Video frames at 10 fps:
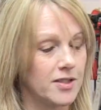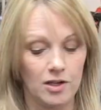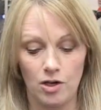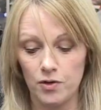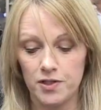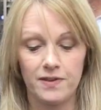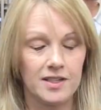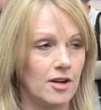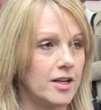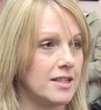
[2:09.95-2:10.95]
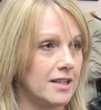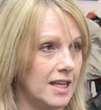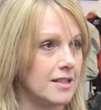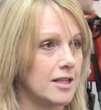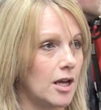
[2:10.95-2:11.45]
So lots of exciting
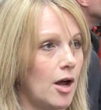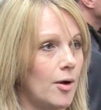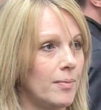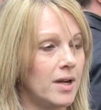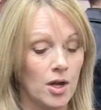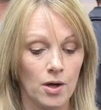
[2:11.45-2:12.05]
things to come